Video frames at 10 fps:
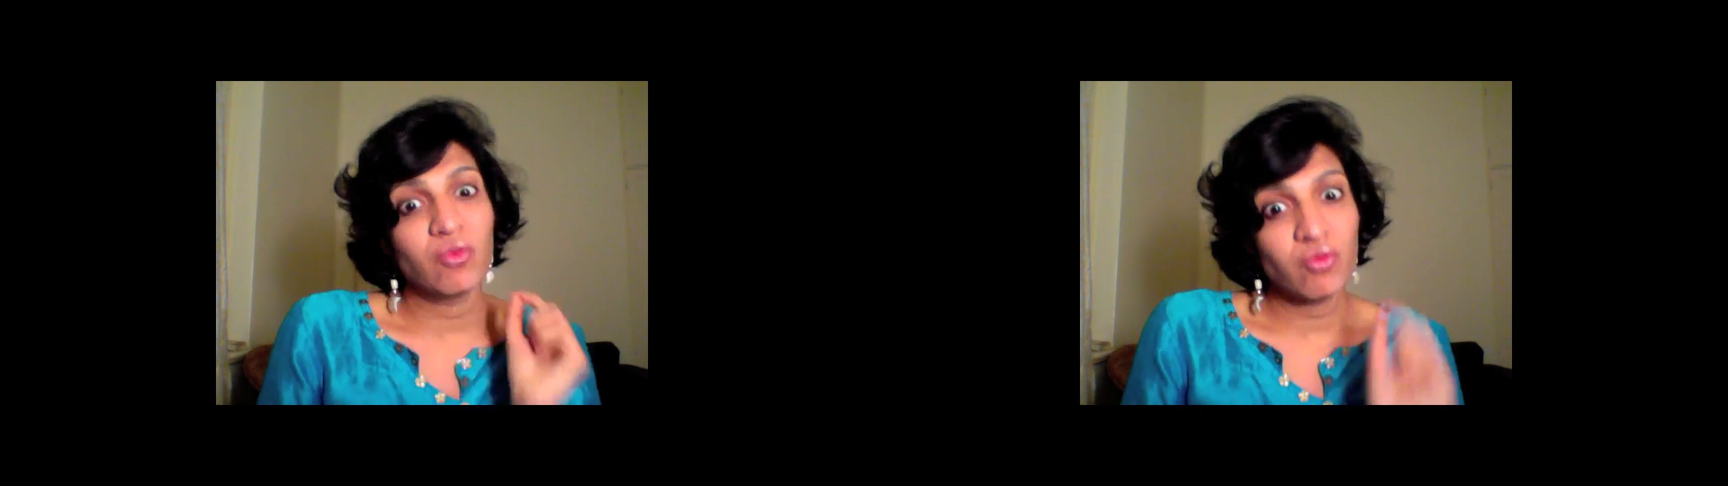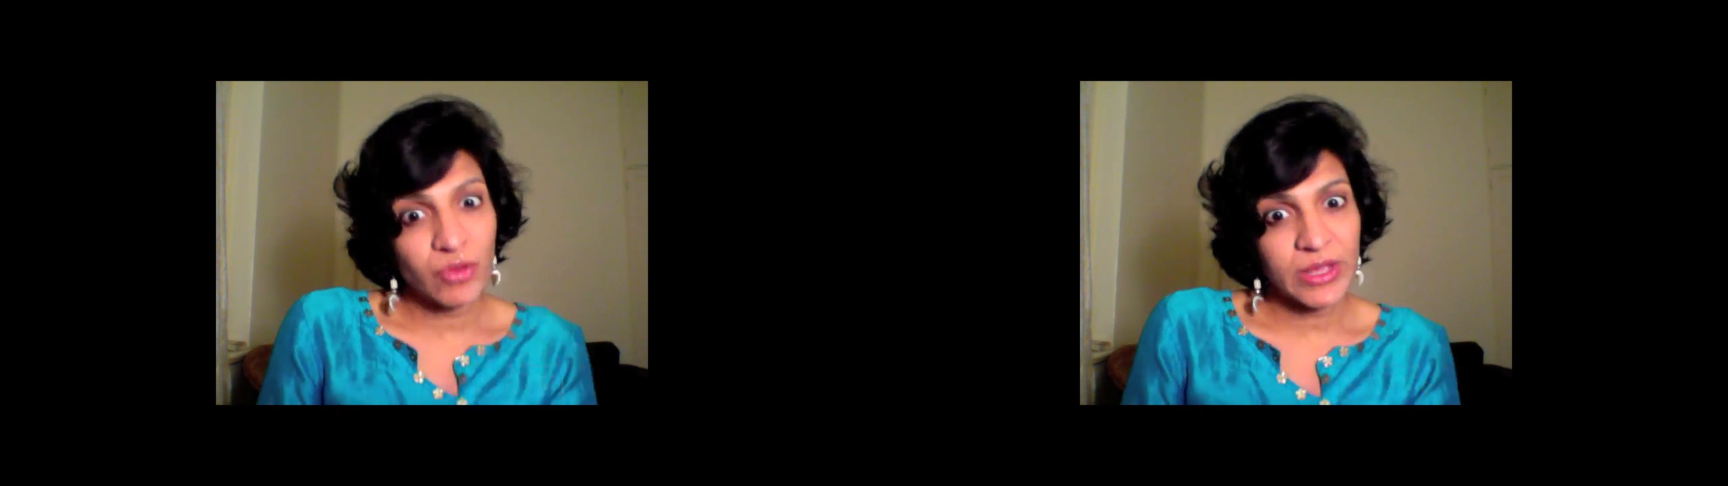
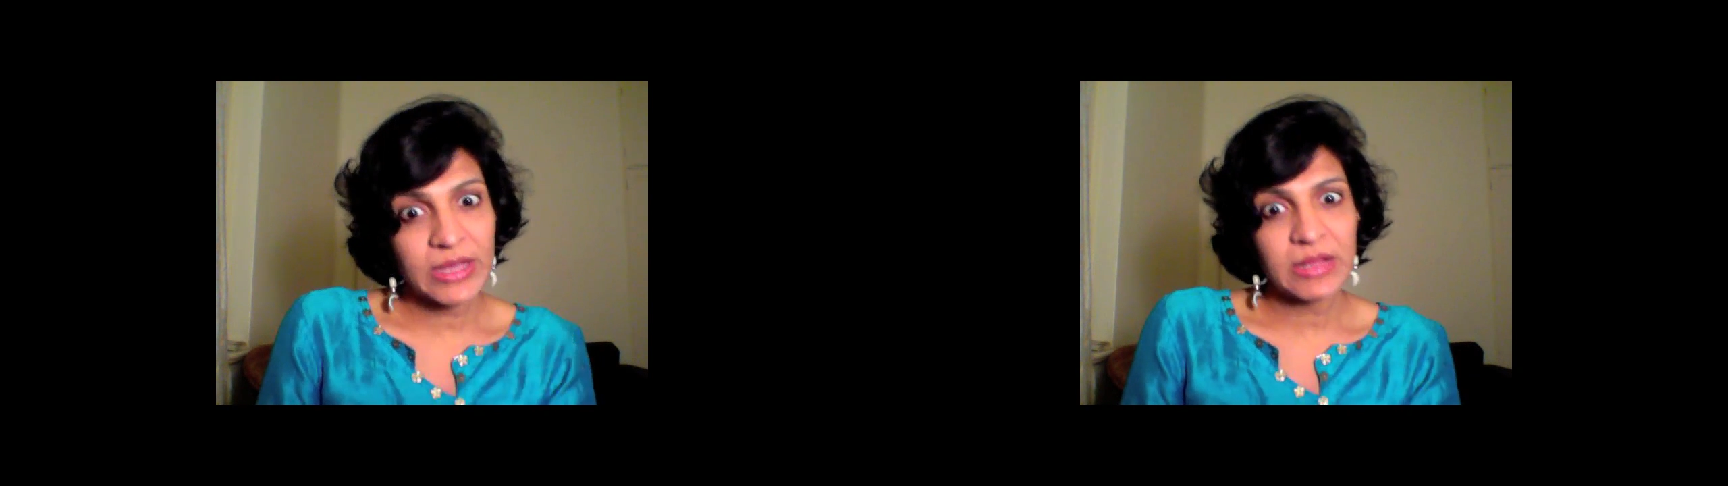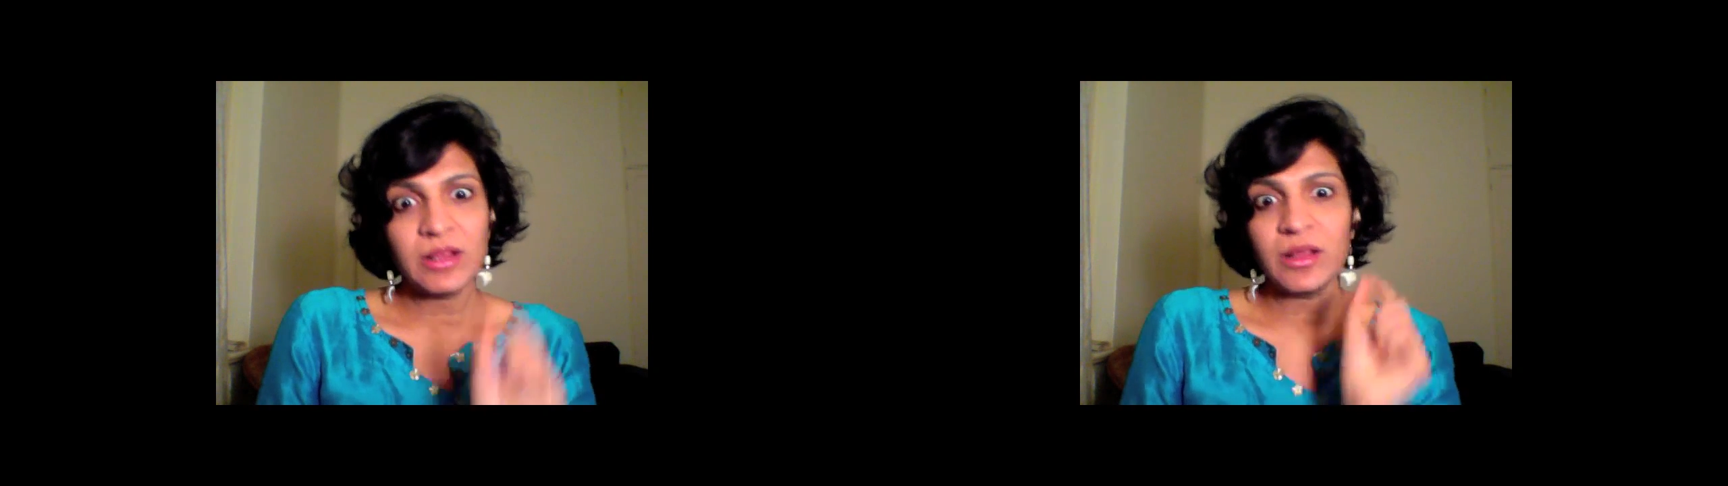
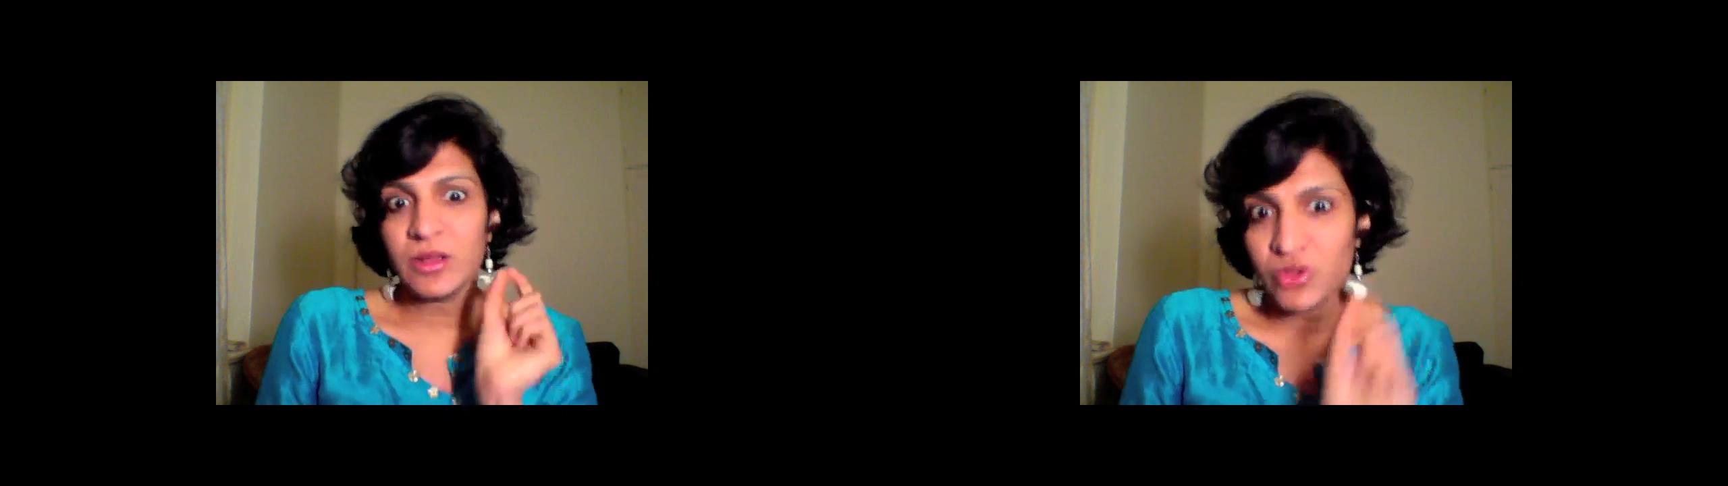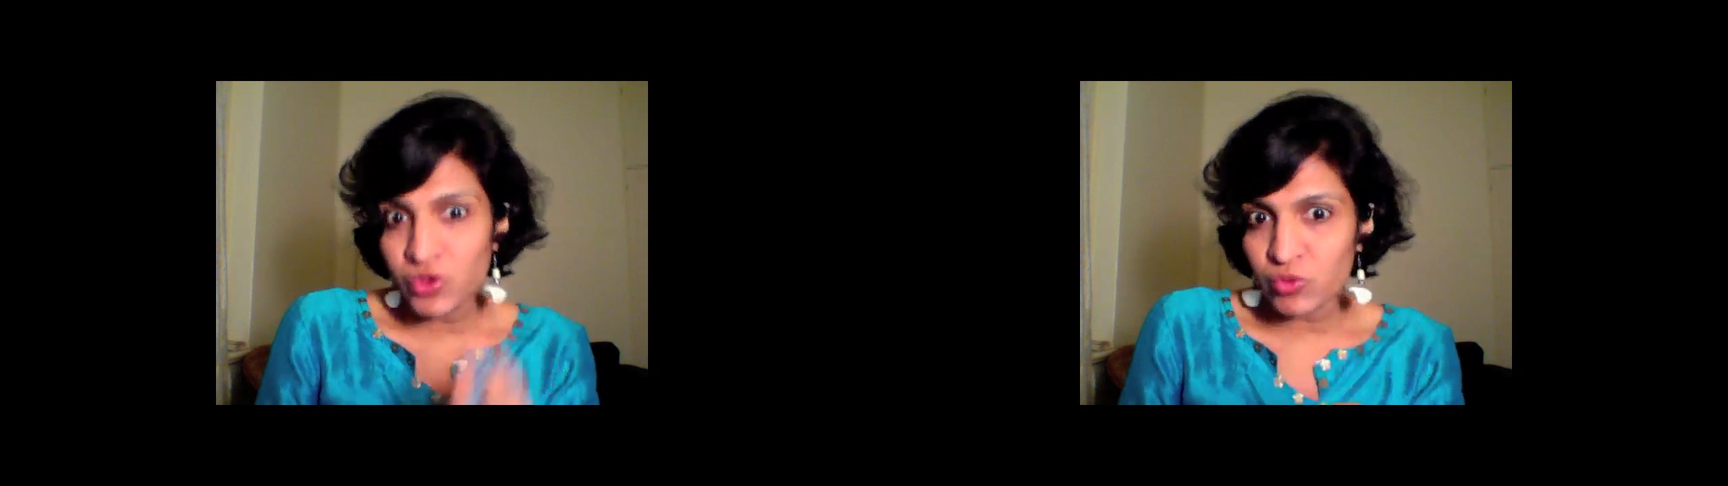real,
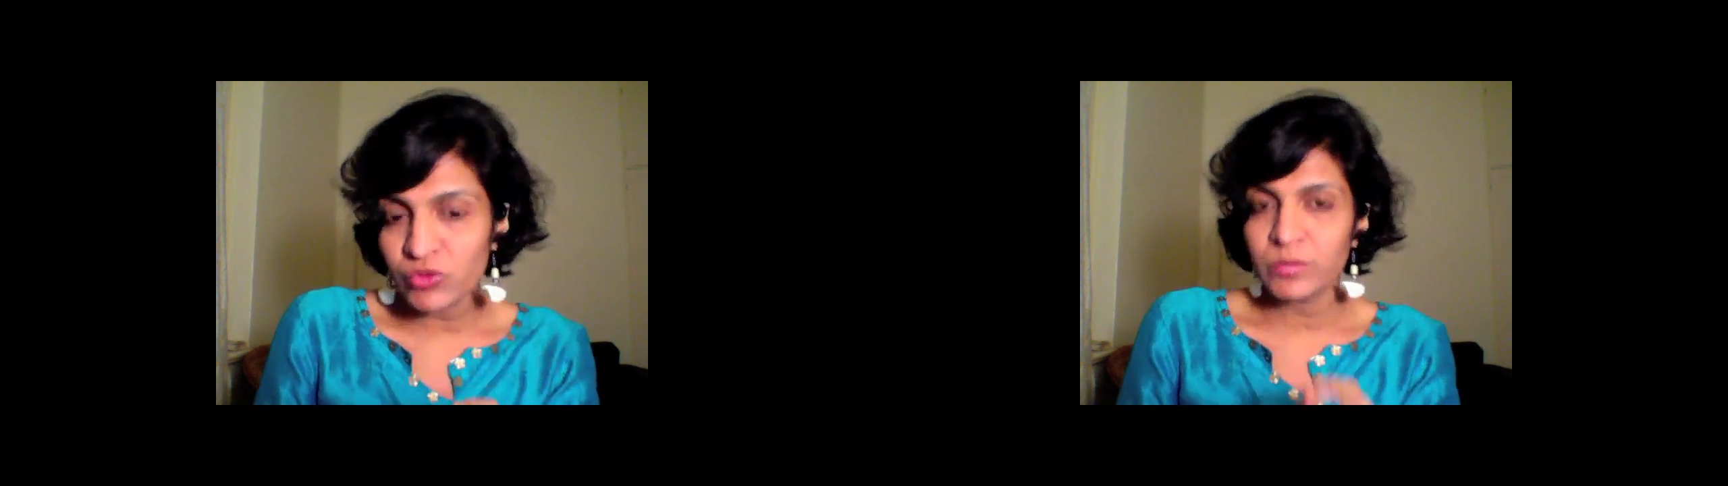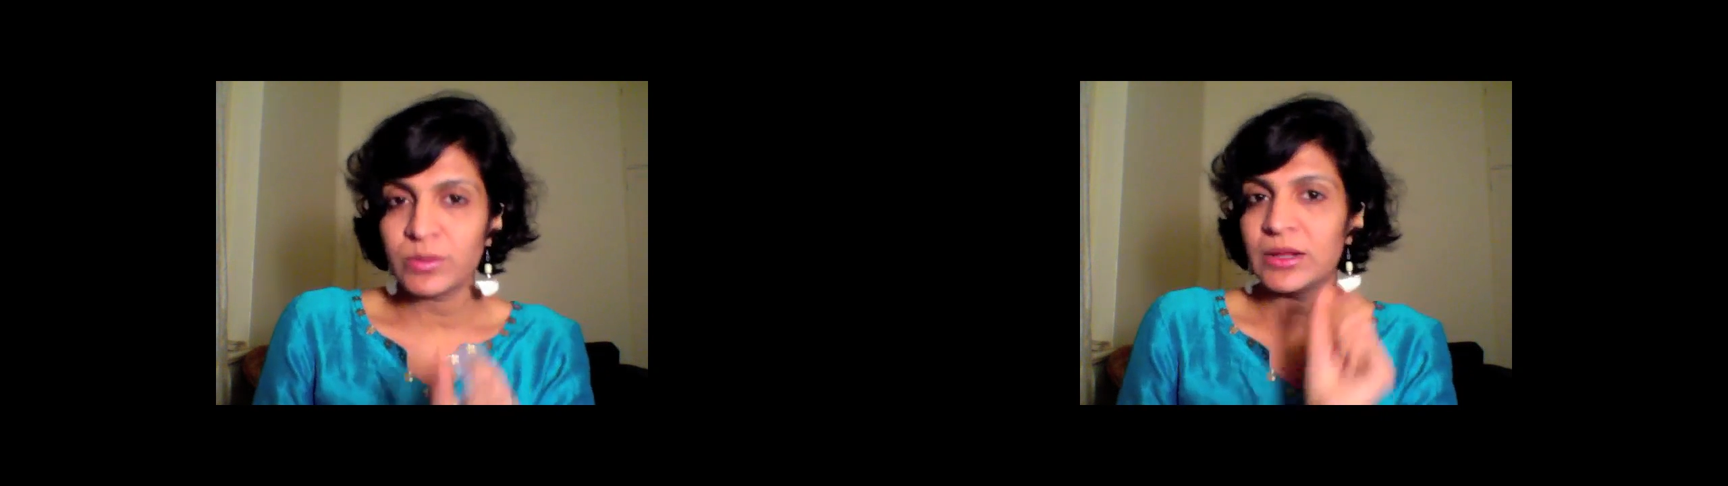
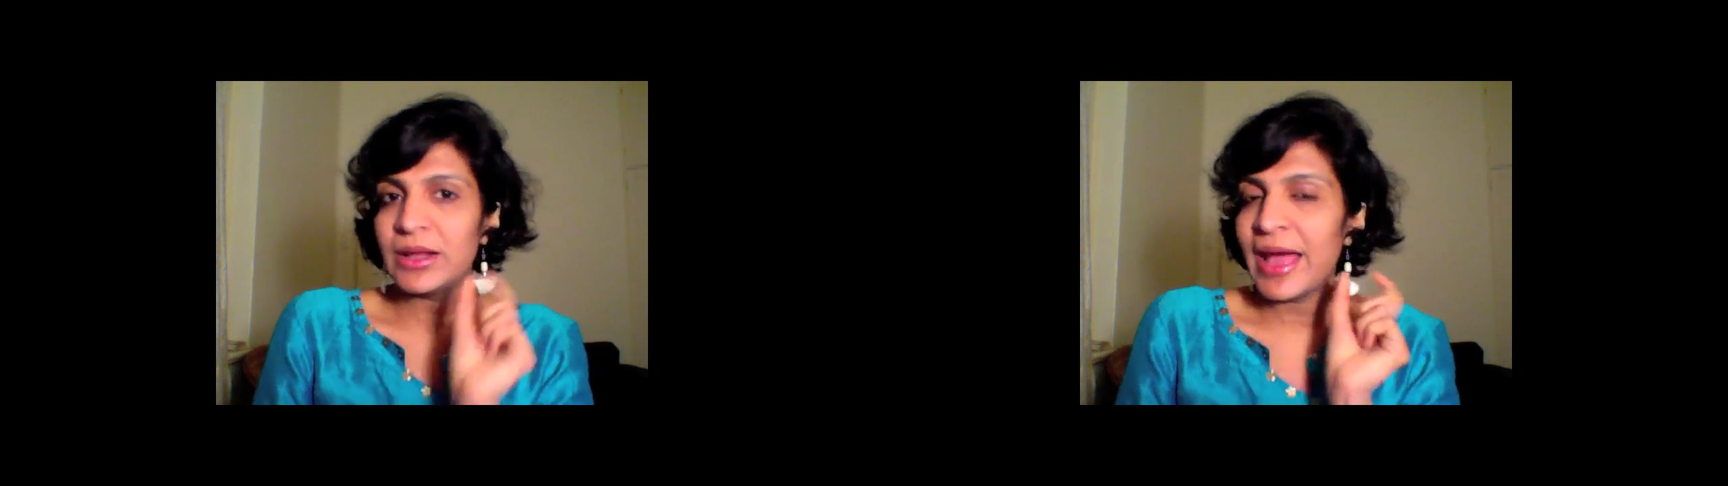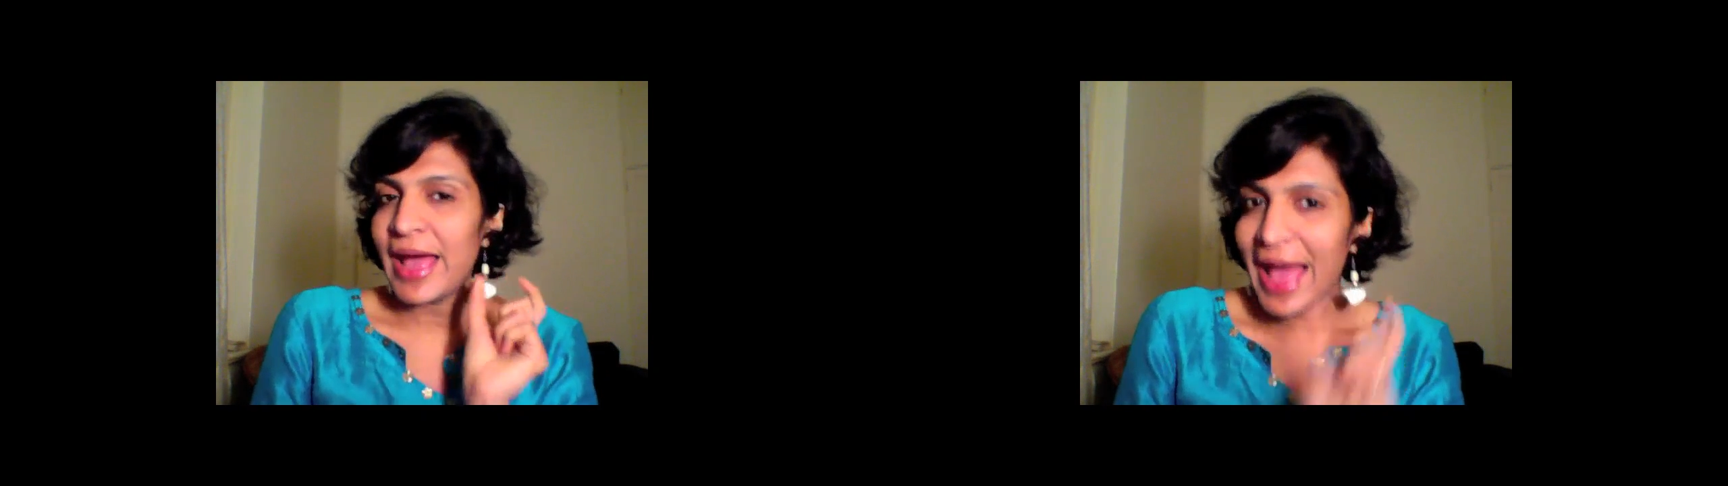usable,